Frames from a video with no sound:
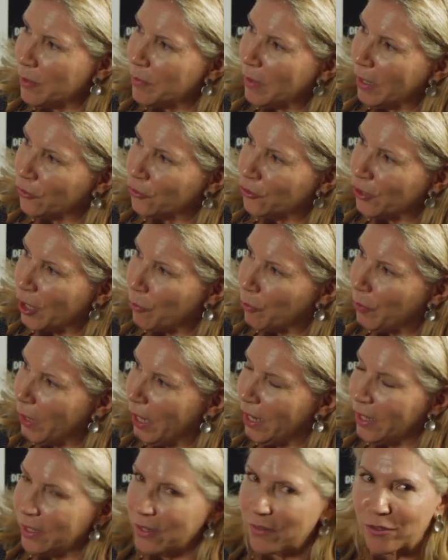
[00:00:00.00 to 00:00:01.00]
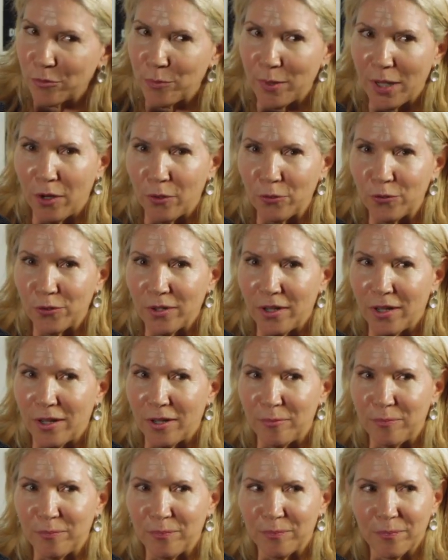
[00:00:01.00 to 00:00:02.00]
about champagne, it's about
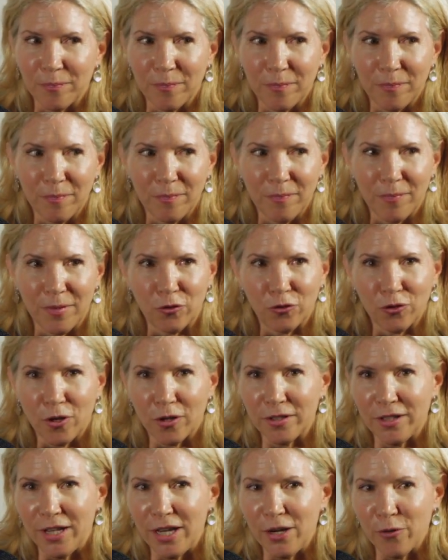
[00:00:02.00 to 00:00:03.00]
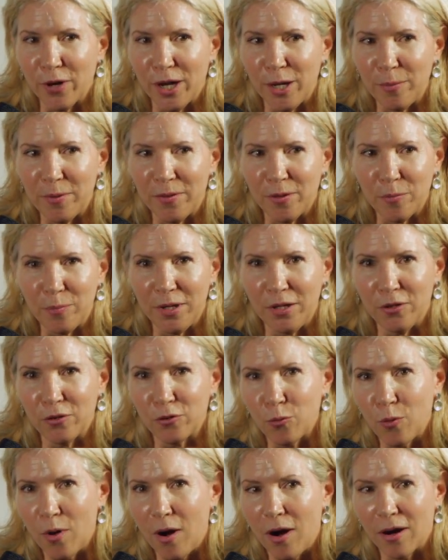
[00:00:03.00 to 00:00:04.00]
the Chardonnay grape and the Pinot
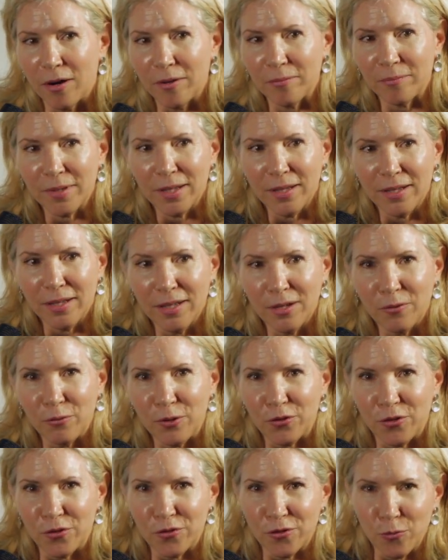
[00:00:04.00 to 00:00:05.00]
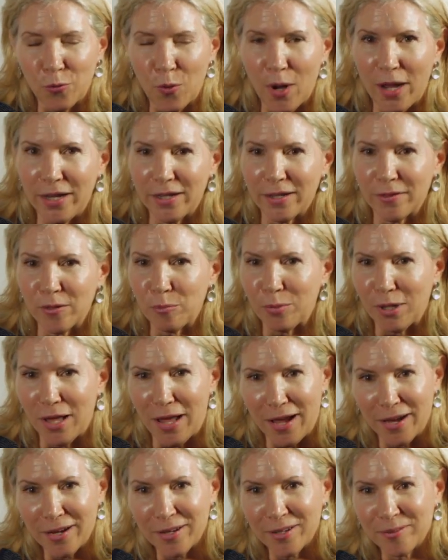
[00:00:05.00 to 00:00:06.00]
Noir, which is the white and the
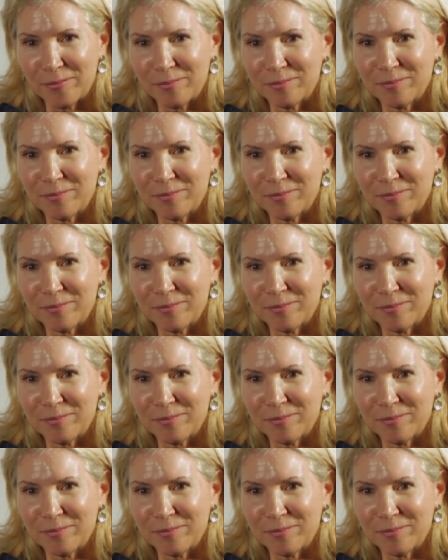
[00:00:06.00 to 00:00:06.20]
black.